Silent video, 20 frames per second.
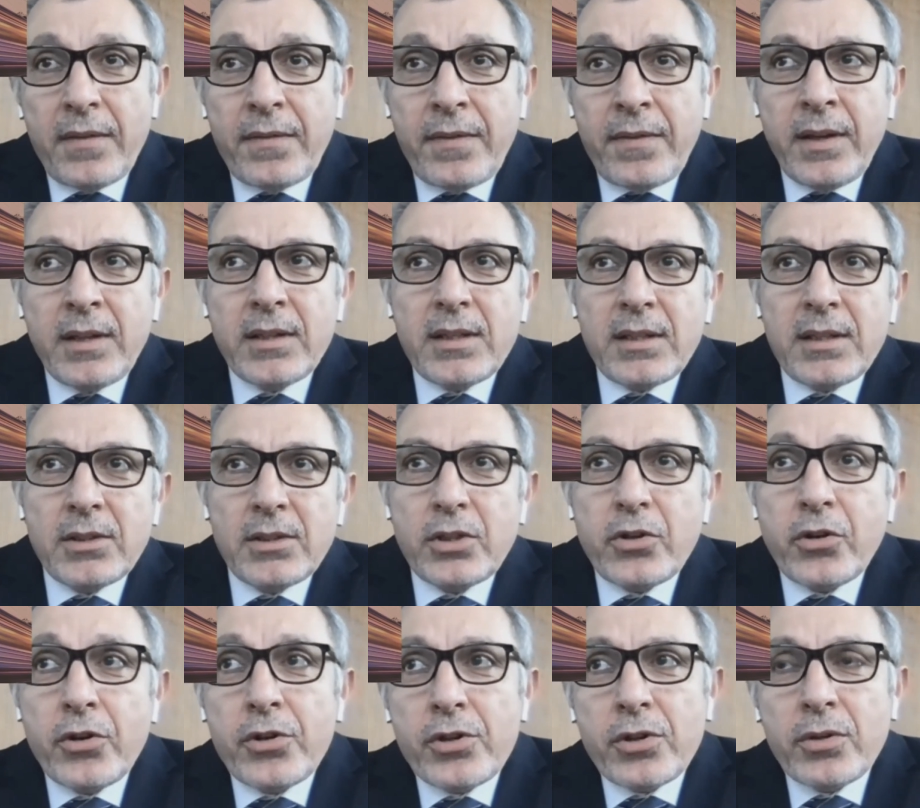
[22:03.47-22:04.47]
I think
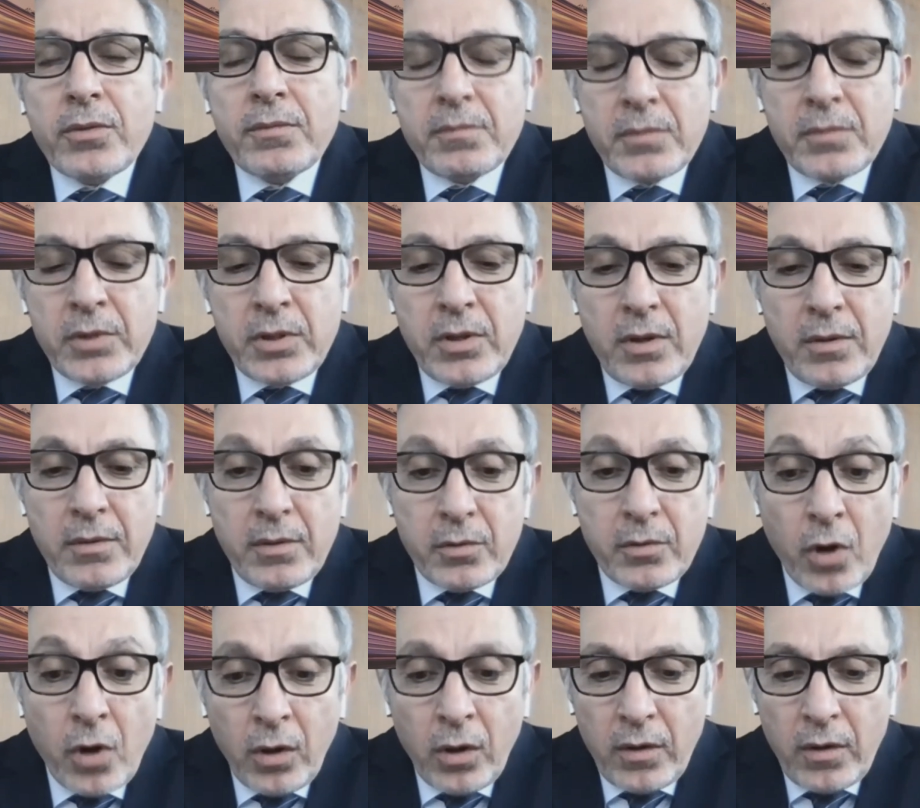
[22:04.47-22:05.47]
the crucial,
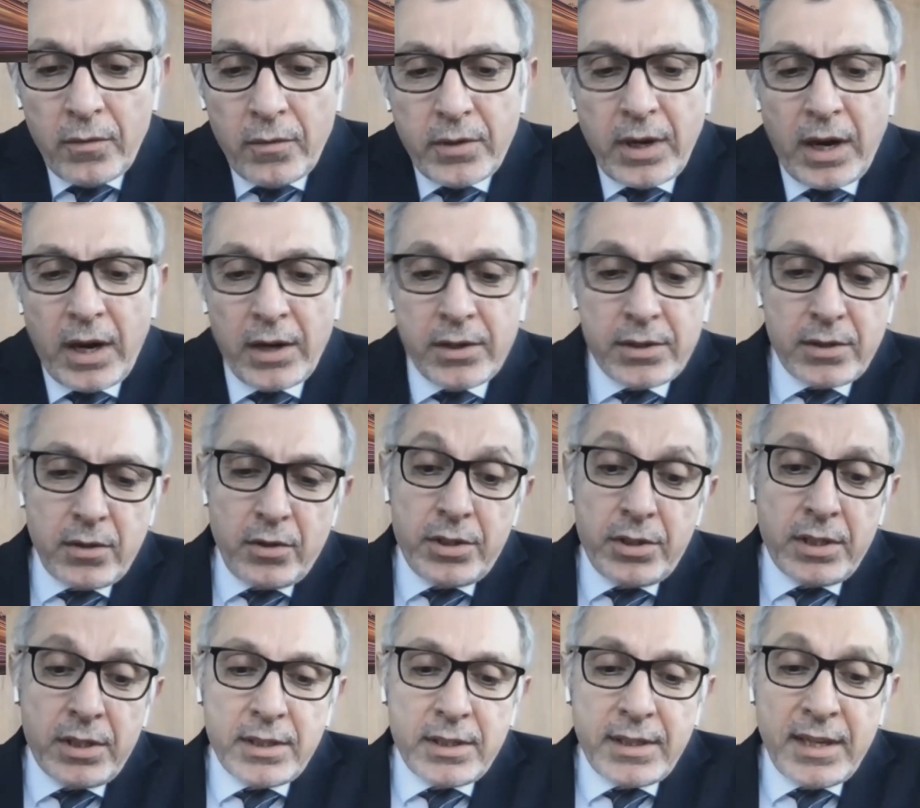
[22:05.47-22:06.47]
role of Kars
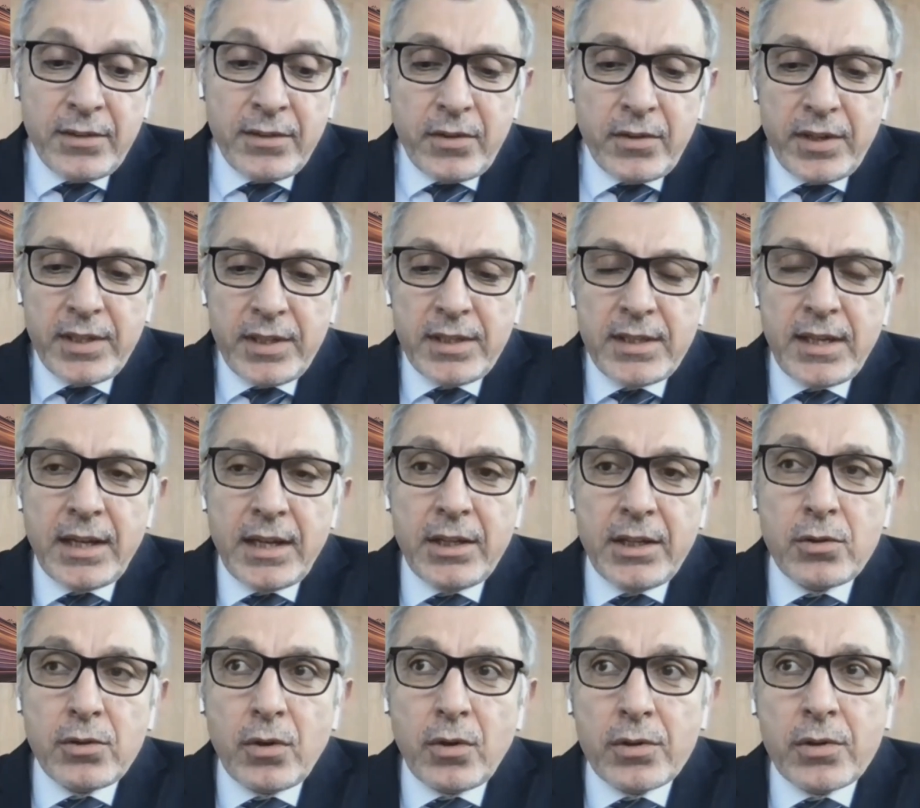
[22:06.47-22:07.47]
Logistics Center is
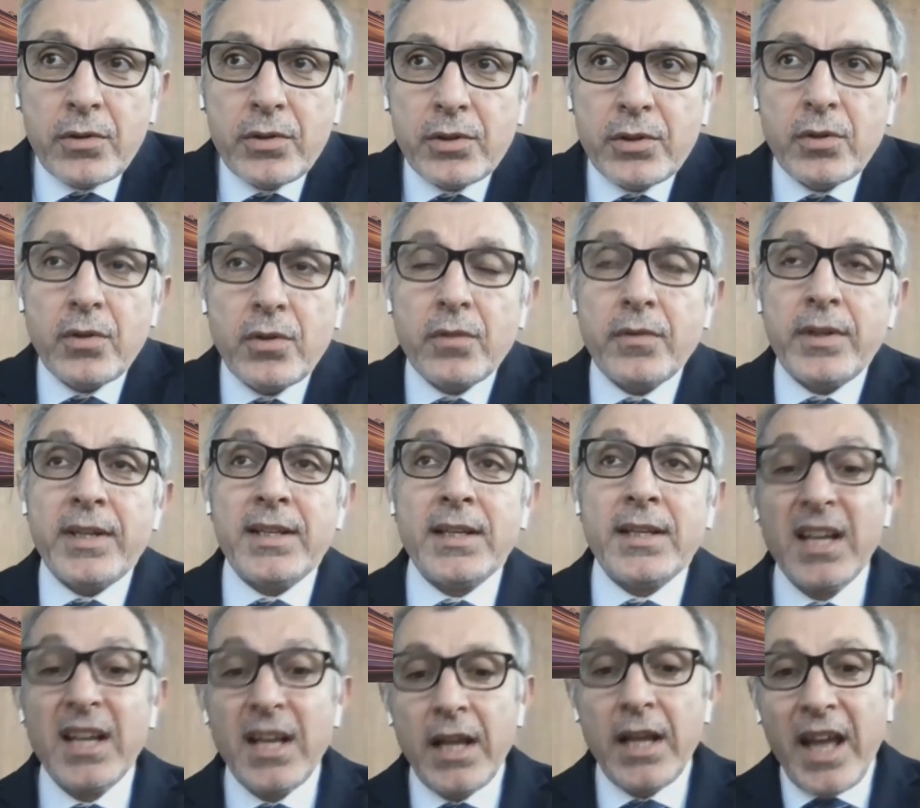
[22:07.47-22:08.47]
that it's also sort of
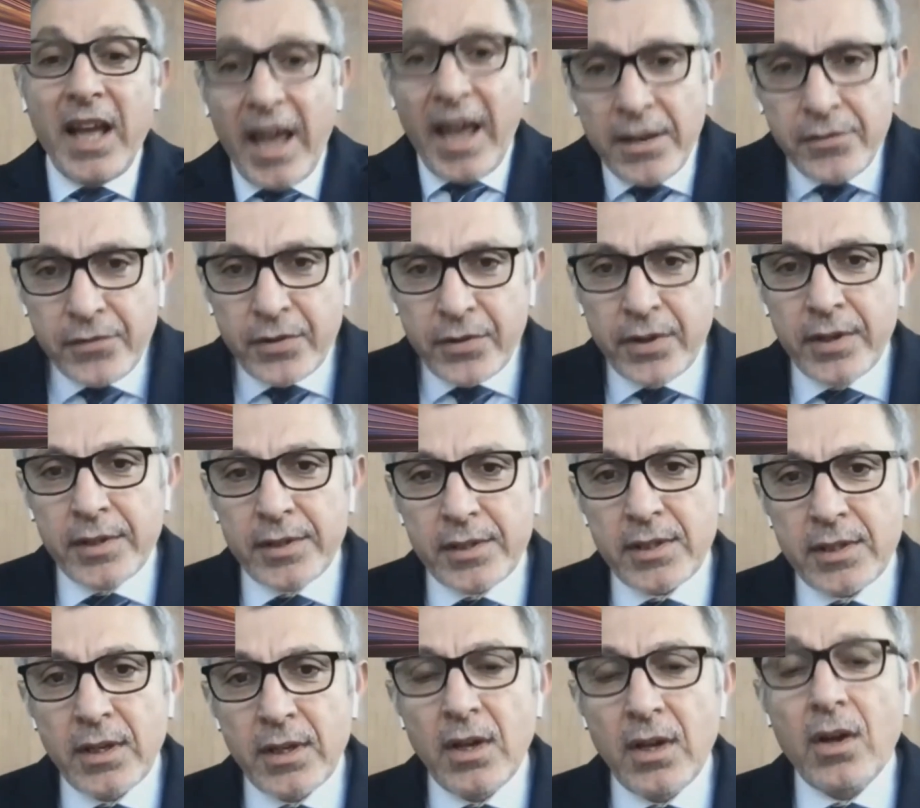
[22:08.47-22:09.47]
an
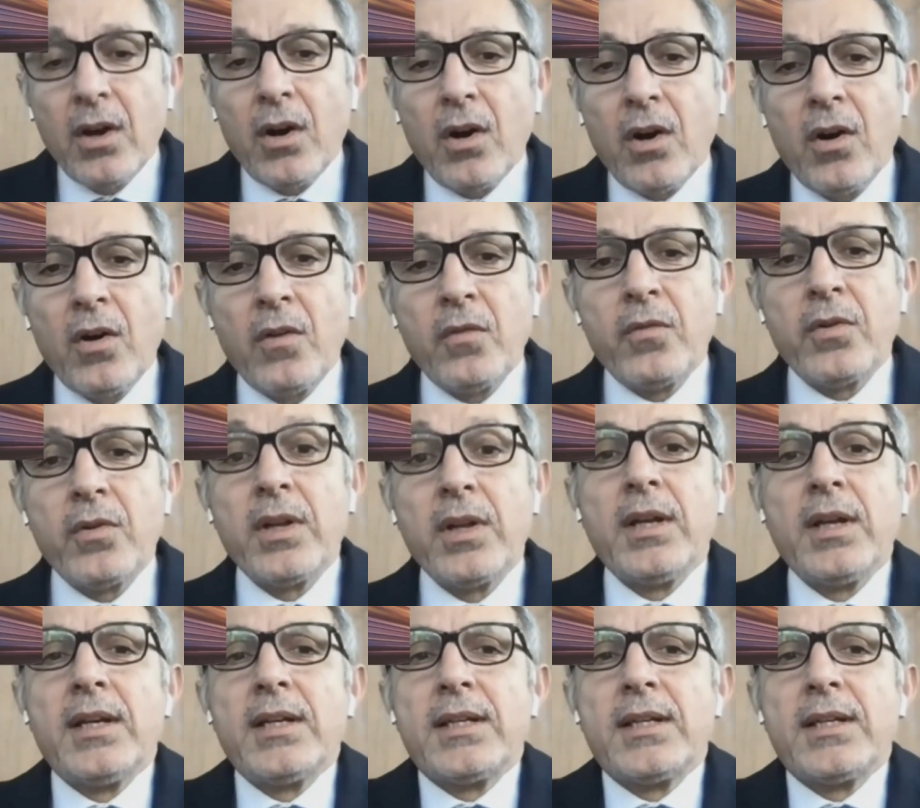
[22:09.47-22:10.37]
entrance of